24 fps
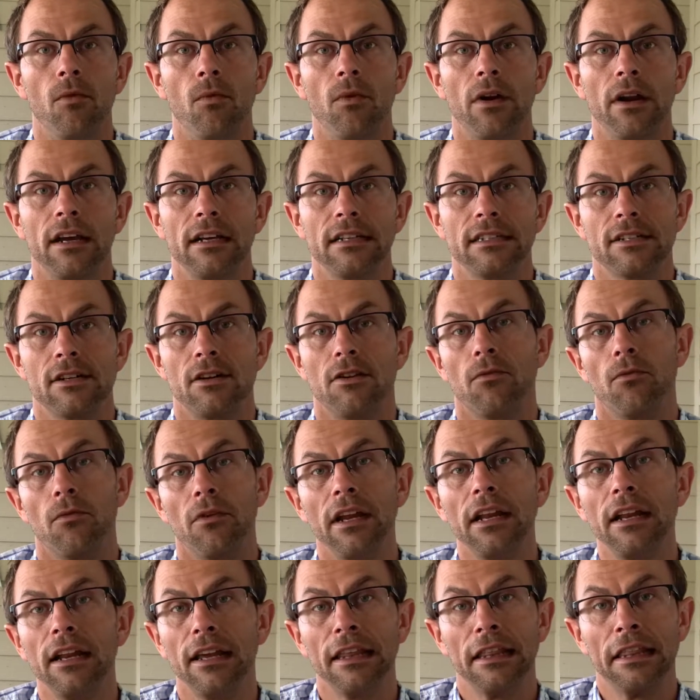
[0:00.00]
when I start
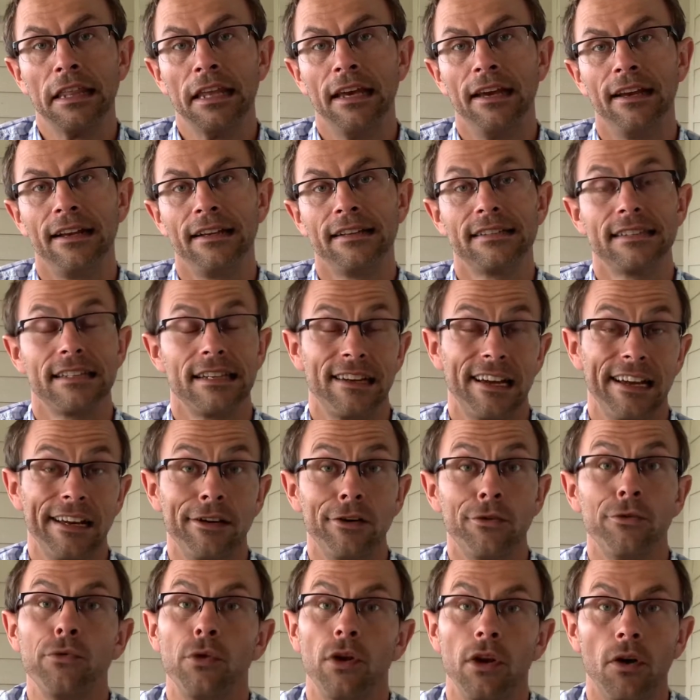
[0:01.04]
reading things and I
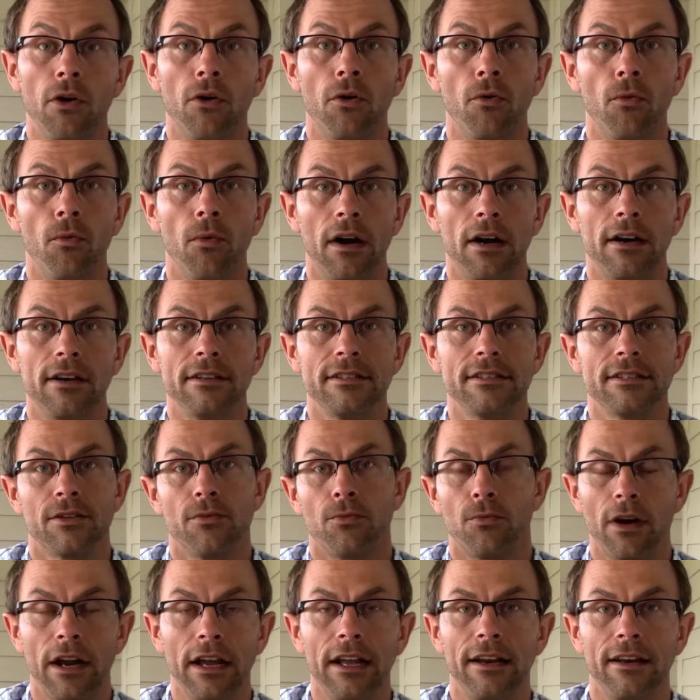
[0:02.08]
don't know where is the
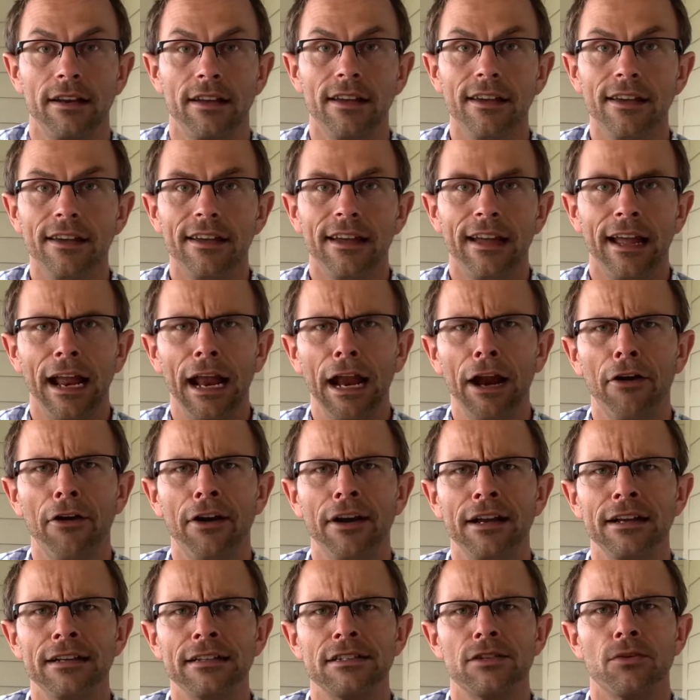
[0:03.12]
right
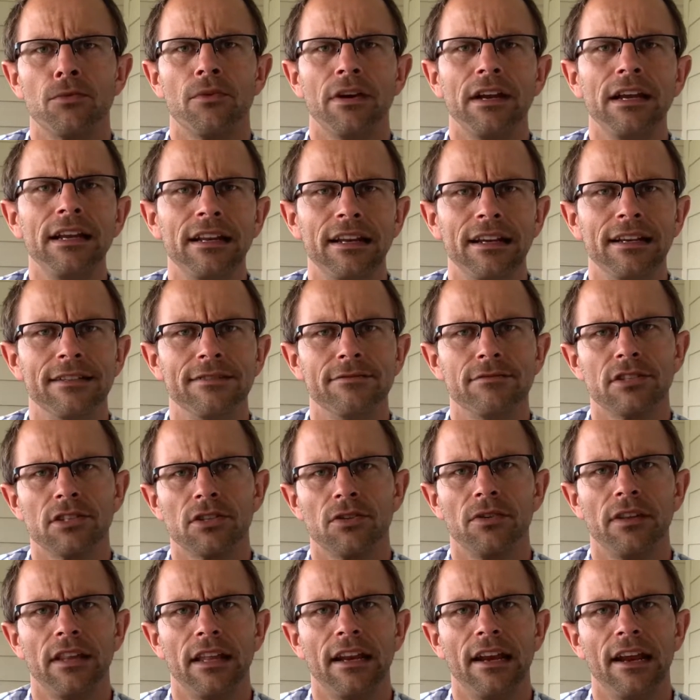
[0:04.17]
area to read in.
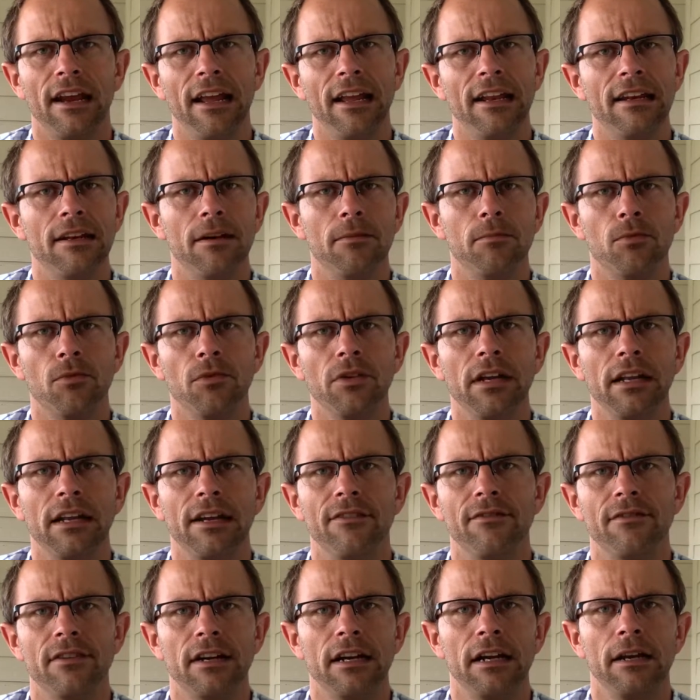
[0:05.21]
So then I end up
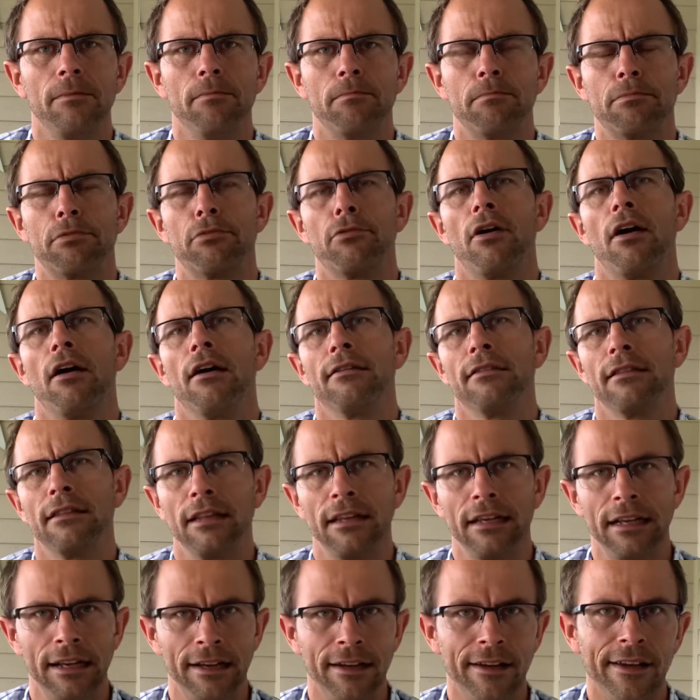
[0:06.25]
reading very
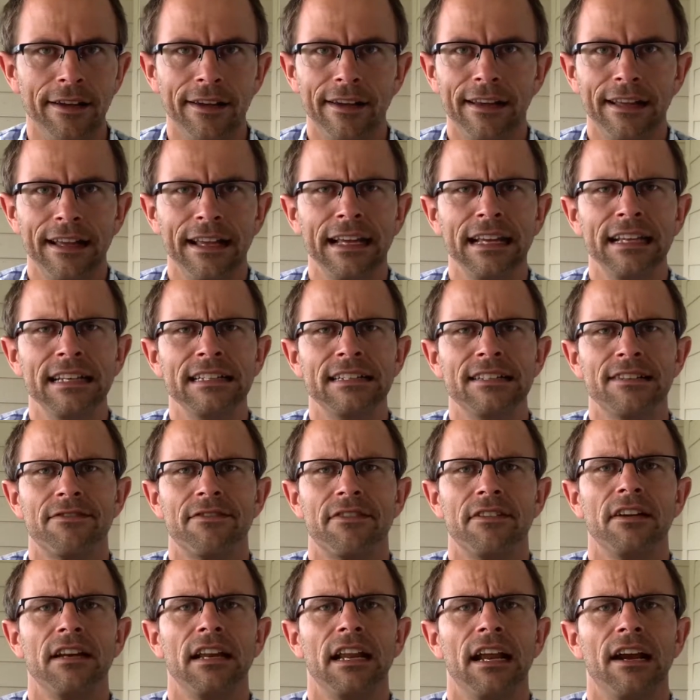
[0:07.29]
broadly in
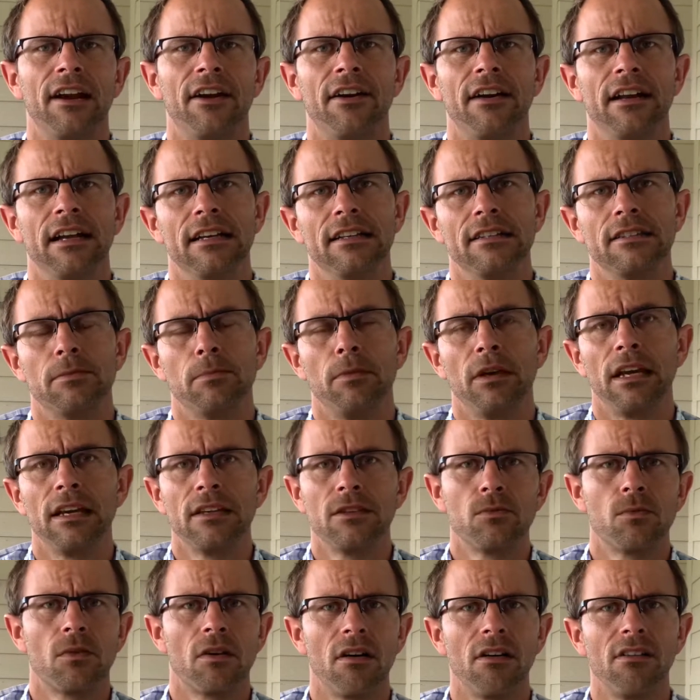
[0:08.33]
different areas
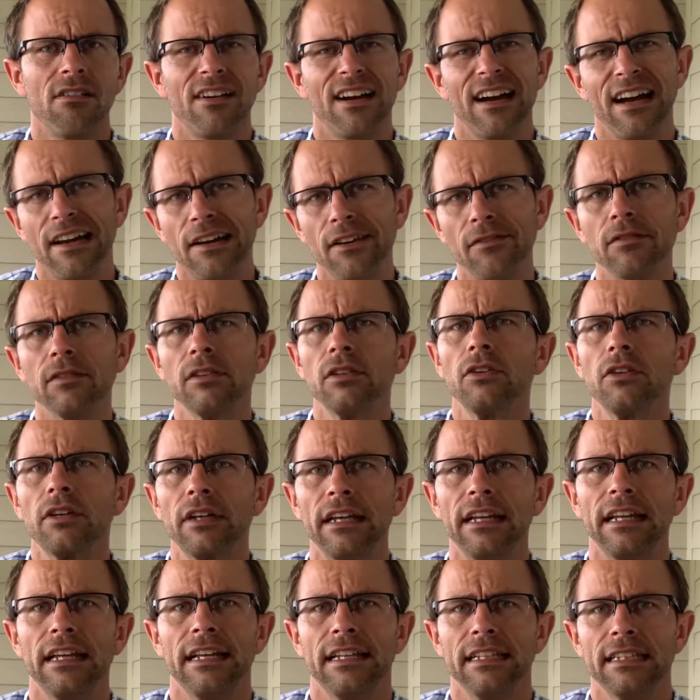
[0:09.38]
because we're all kind of
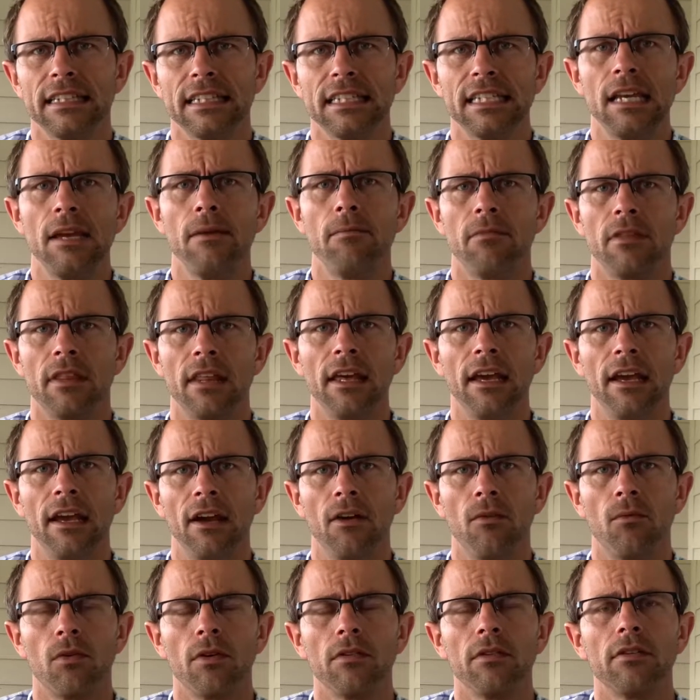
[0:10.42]
looking at the same
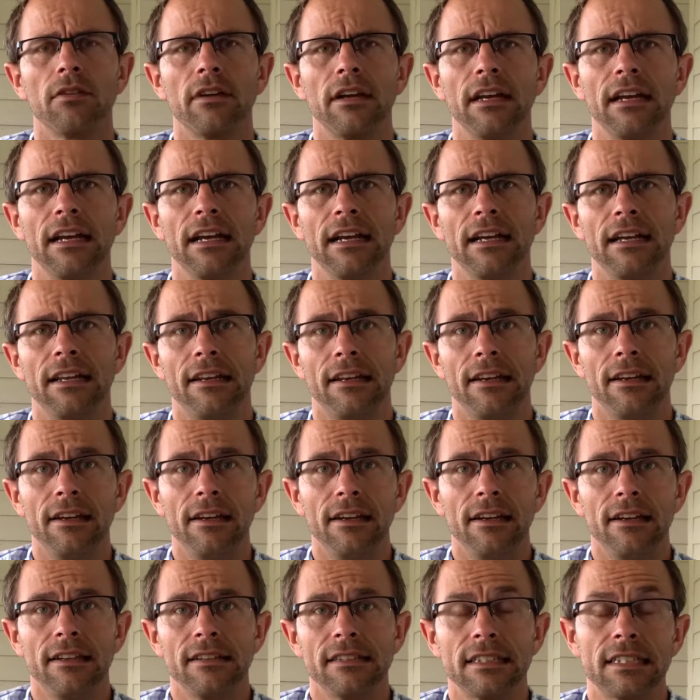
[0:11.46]
thing. We're looking at
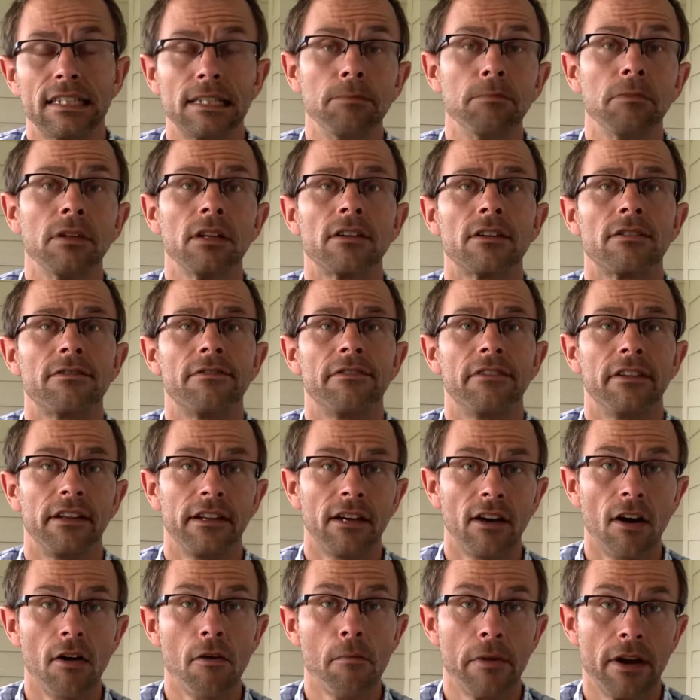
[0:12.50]
similar
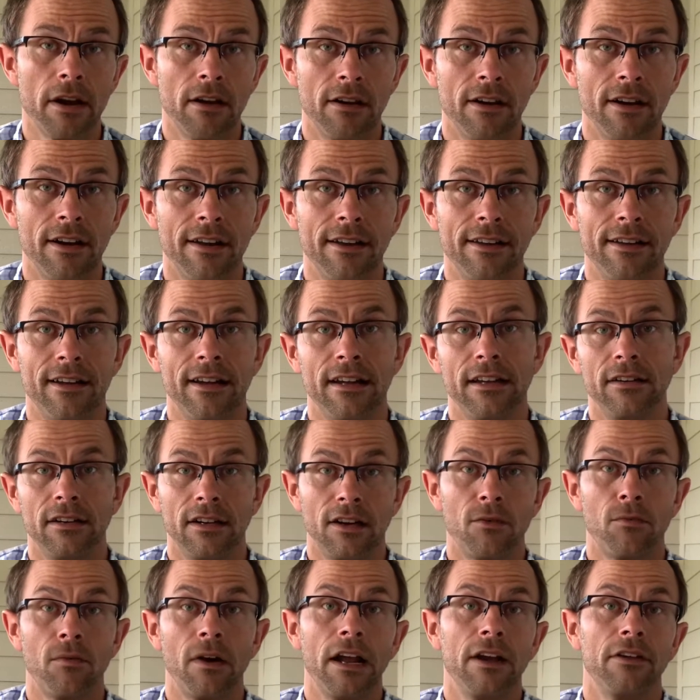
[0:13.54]
phenomenon at, uh,
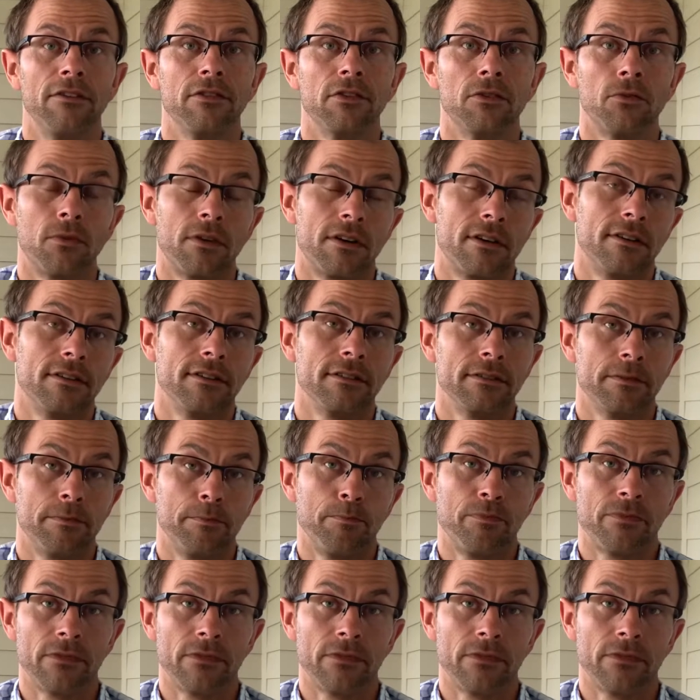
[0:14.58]
around the world.